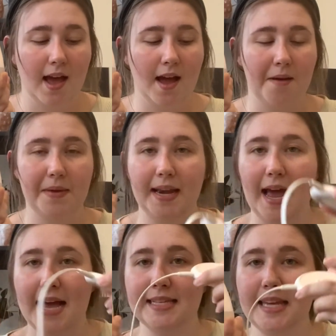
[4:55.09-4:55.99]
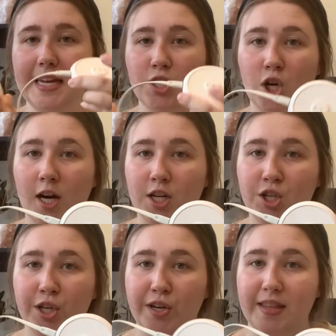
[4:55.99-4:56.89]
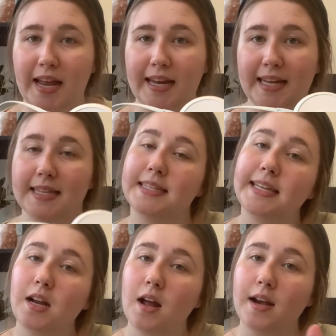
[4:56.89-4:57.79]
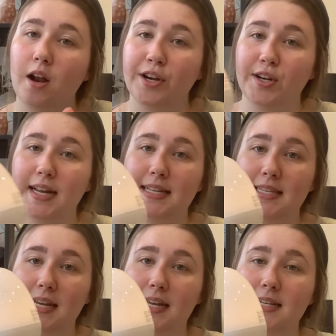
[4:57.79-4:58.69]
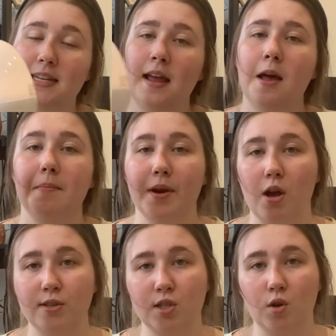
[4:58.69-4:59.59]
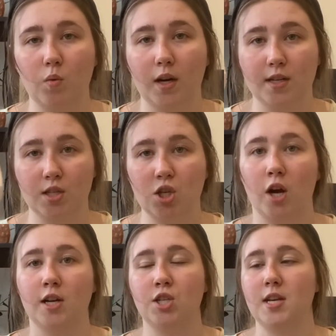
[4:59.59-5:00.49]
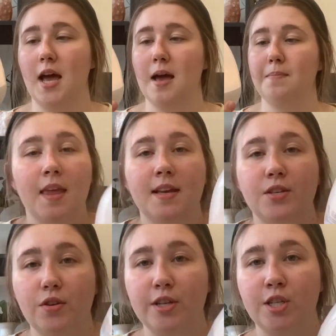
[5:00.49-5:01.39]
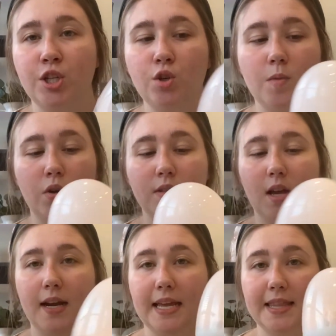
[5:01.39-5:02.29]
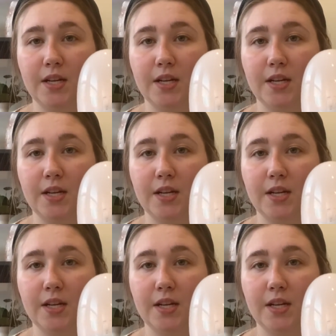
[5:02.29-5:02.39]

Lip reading: It has a charger that it can sit on your nightstand, but also works charged up. So there's 2 modes on it.